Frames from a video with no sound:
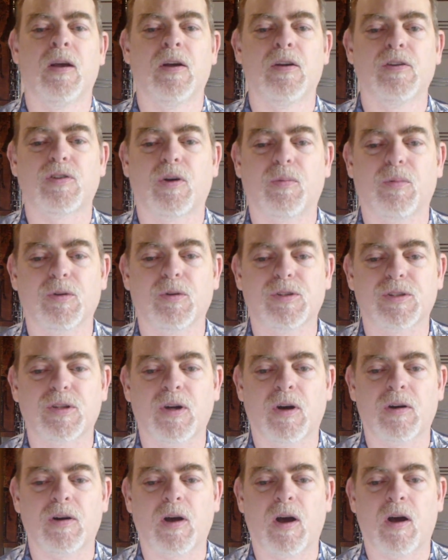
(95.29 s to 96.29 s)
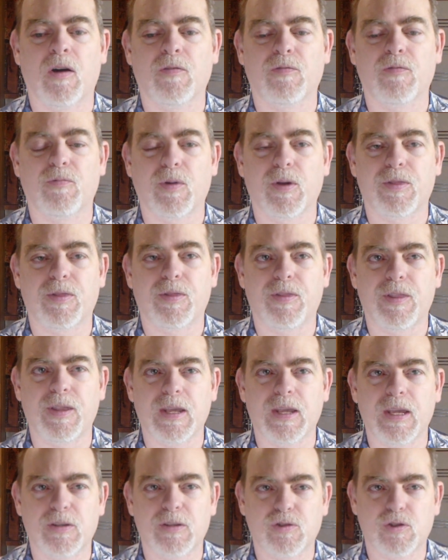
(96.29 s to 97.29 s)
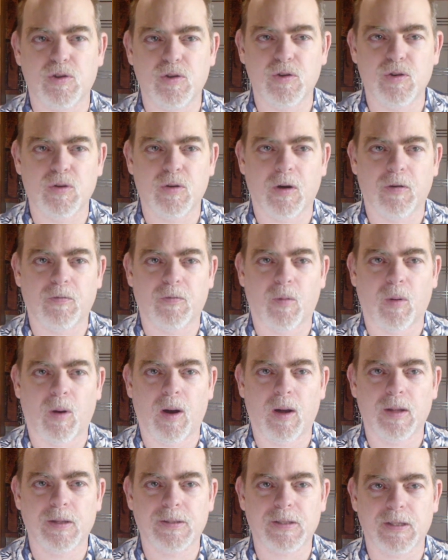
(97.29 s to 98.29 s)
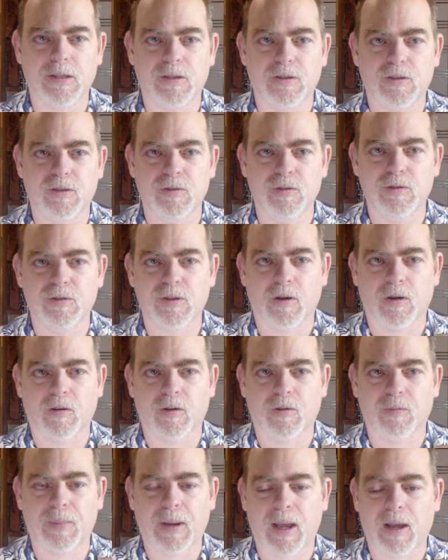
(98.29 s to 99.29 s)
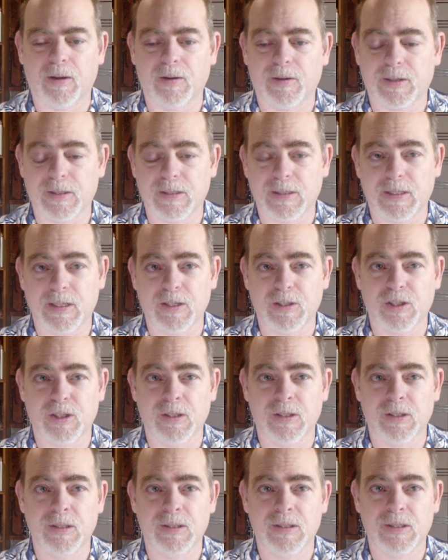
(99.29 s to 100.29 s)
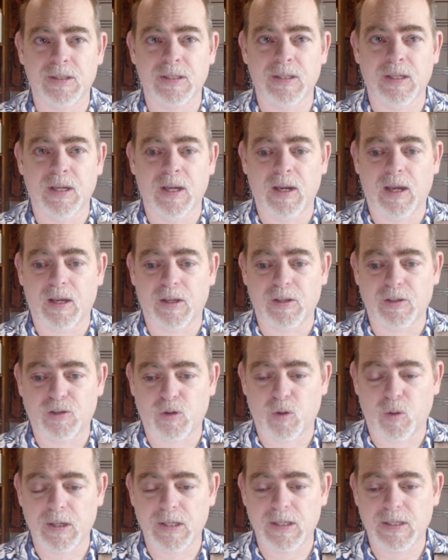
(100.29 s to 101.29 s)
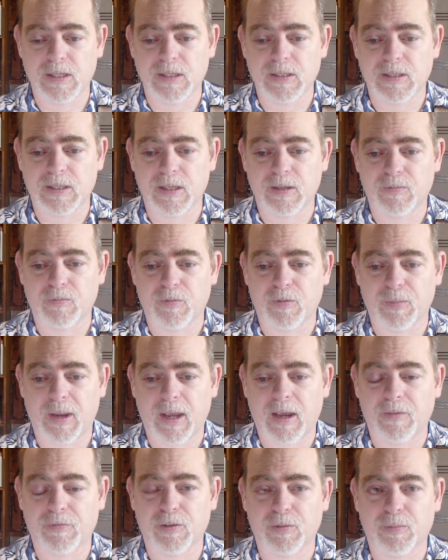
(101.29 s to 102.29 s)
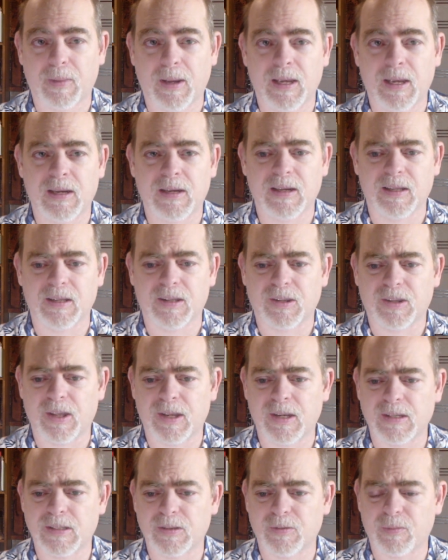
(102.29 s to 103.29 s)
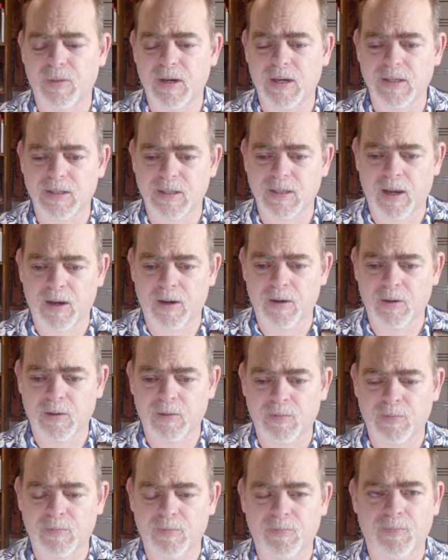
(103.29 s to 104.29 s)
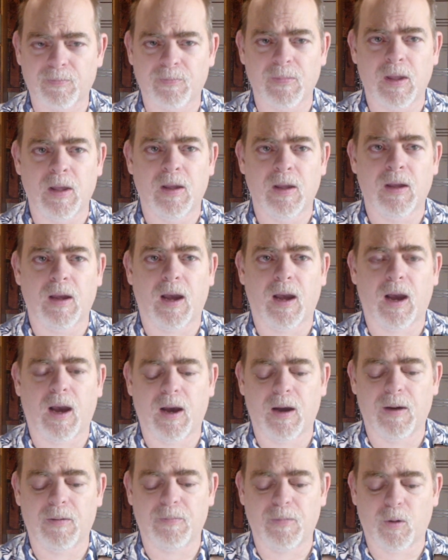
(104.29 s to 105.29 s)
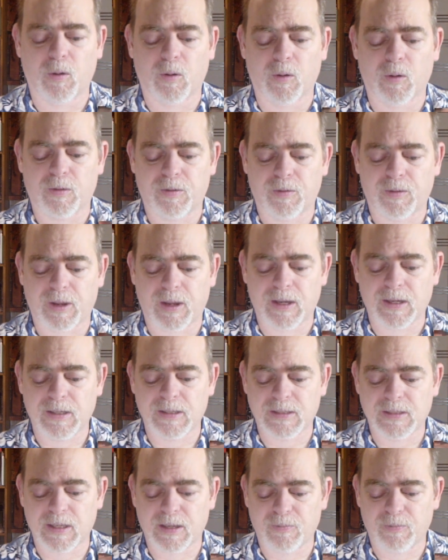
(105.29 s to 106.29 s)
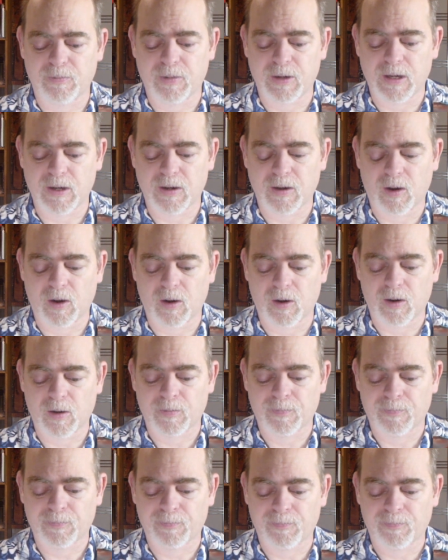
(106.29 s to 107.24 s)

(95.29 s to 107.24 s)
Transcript: So we'll start off with the Two of Wands, and twos are about decisions and choices that we may have to make and things that we desire um, or things that we are,